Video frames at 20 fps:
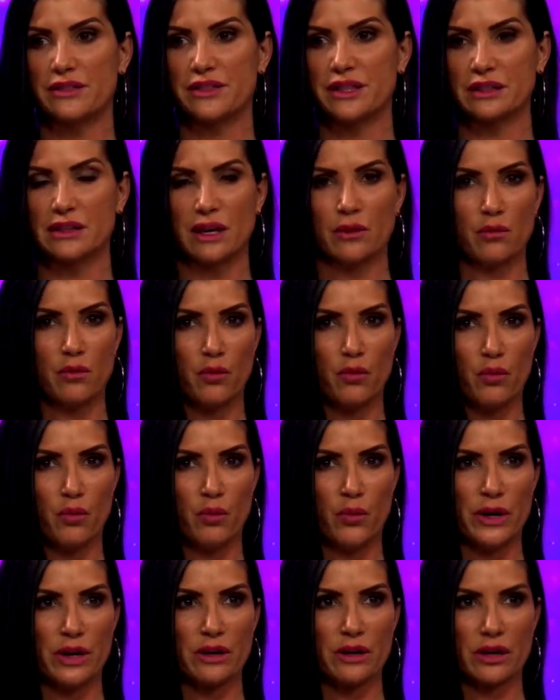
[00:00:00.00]
think that
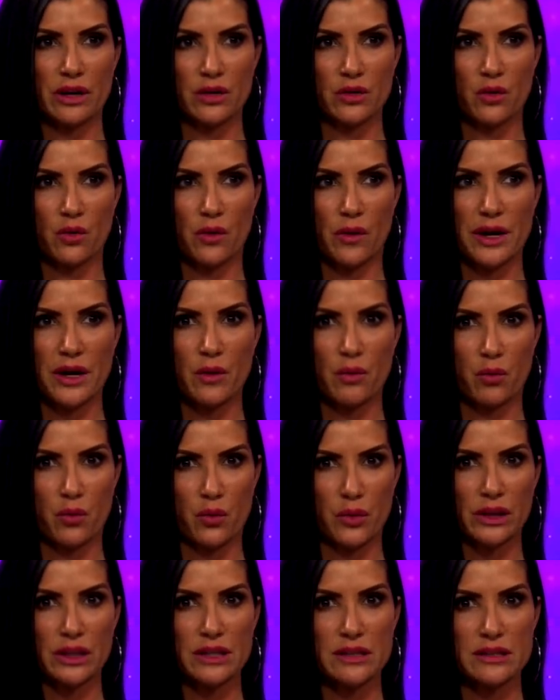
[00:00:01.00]
we're ignoring a
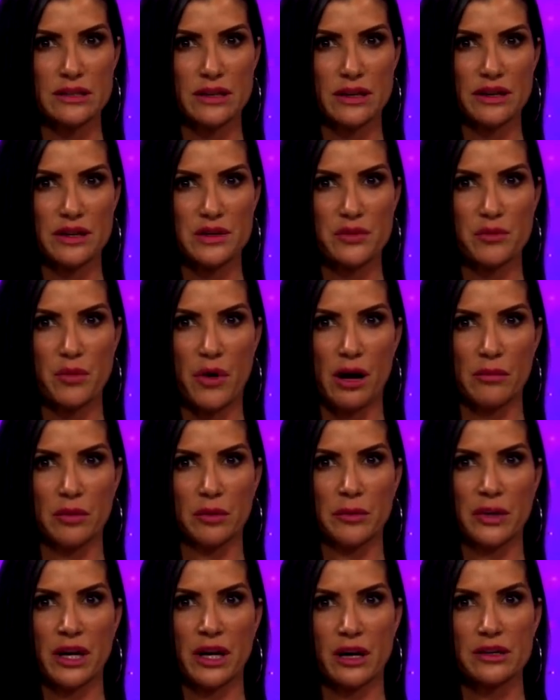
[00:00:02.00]
really serious
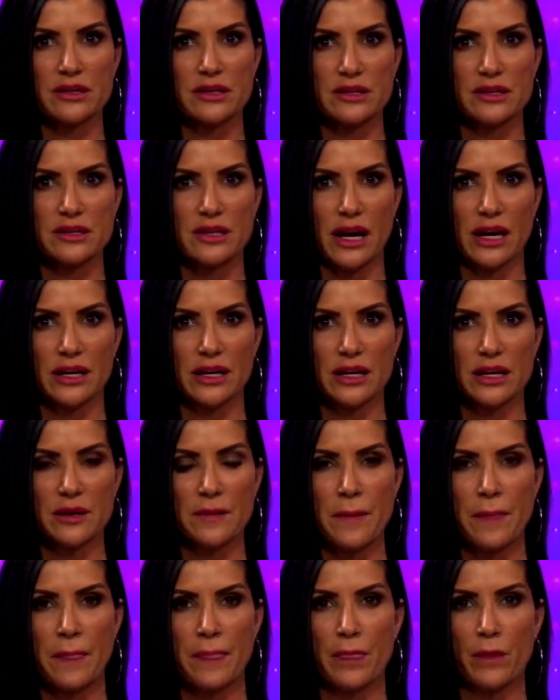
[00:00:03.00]
problem in our society.
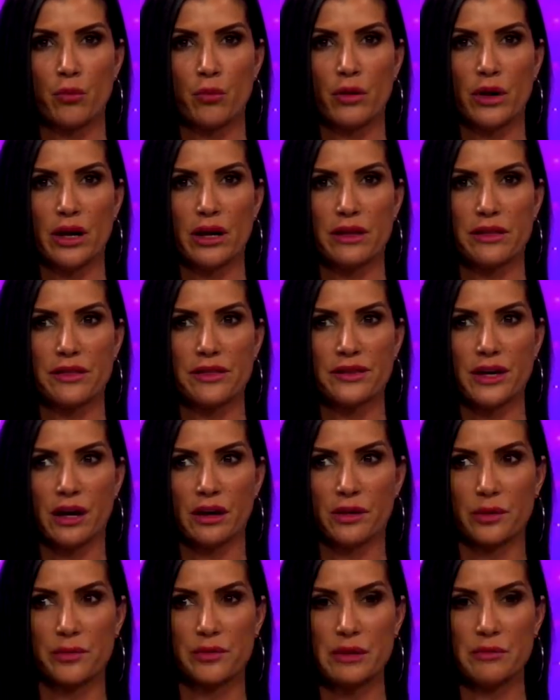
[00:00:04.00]
with
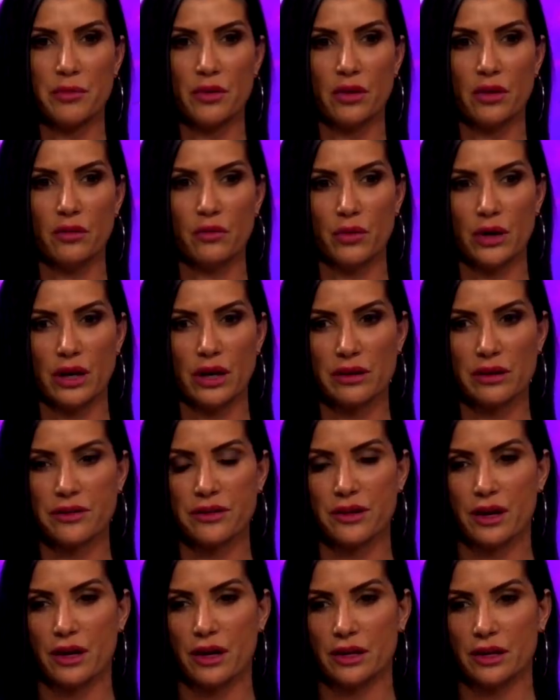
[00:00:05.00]
younger people,
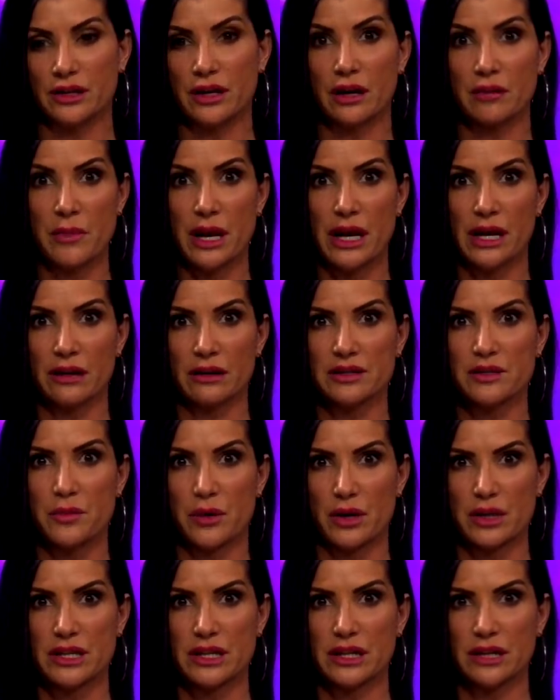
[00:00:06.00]
with young males
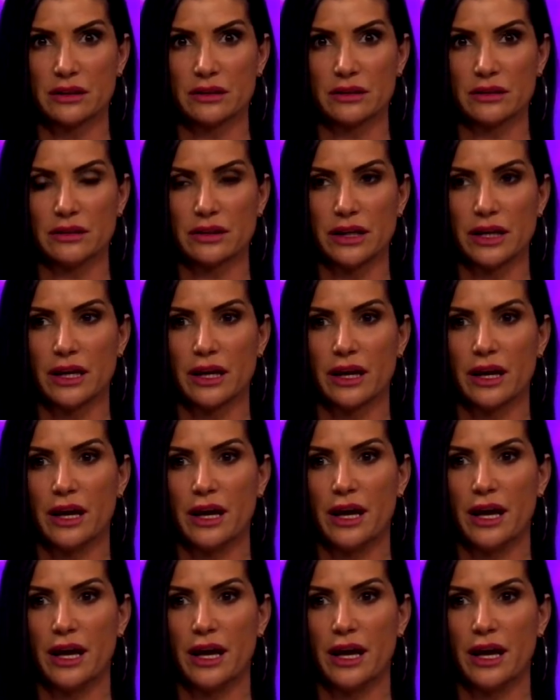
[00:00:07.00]
particularly.